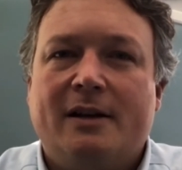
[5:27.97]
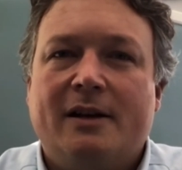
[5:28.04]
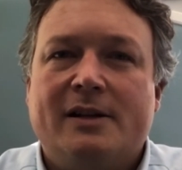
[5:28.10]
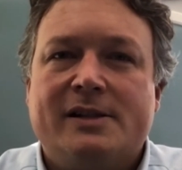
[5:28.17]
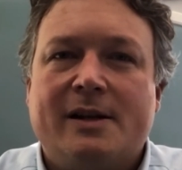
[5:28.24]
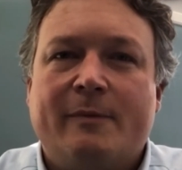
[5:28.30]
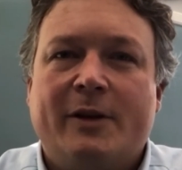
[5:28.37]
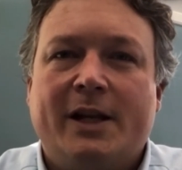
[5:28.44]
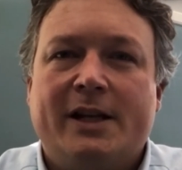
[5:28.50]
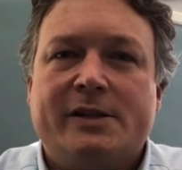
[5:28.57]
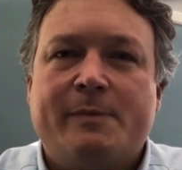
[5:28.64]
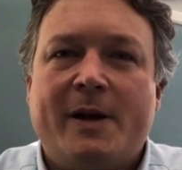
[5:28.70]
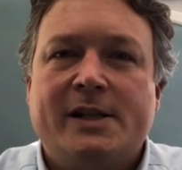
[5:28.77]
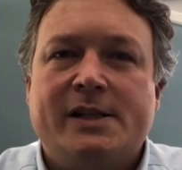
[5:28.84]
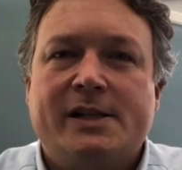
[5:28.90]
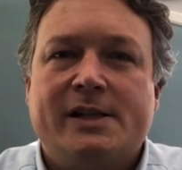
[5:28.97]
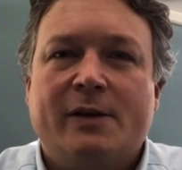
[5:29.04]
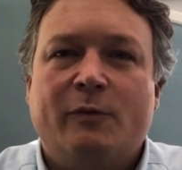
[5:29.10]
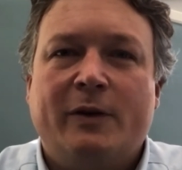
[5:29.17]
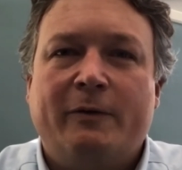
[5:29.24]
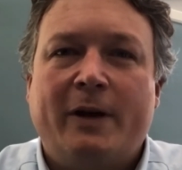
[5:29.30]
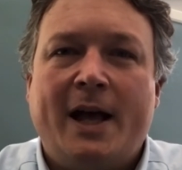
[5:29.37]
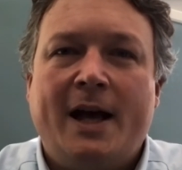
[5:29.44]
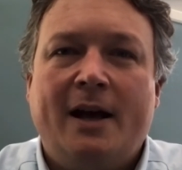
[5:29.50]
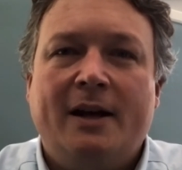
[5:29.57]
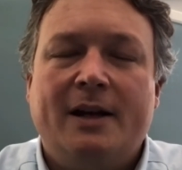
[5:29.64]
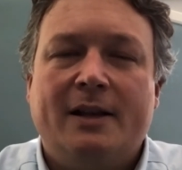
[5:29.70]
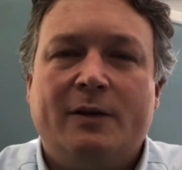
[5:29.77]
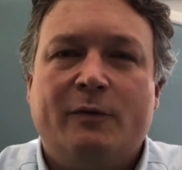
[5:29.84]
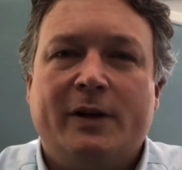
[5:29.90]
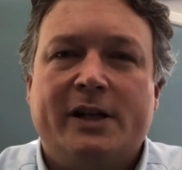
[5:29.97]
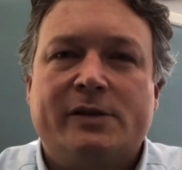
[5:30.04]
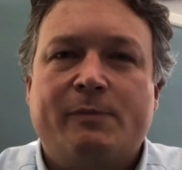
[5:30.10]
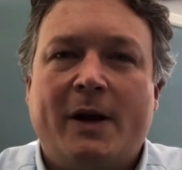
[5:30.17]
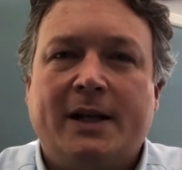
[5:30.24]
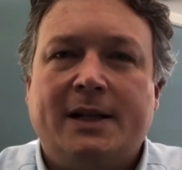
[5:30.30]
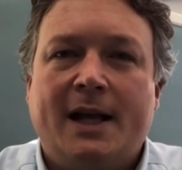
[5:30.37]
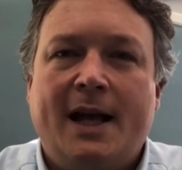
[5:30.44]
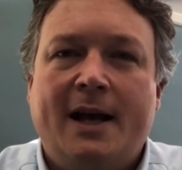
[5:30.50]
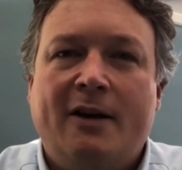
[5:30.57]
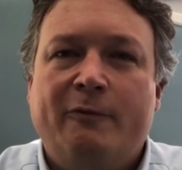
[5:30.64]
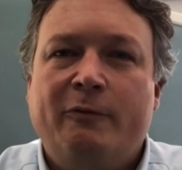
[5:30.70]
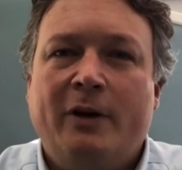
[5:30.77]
some of the expenses that we've had and that we expect to have.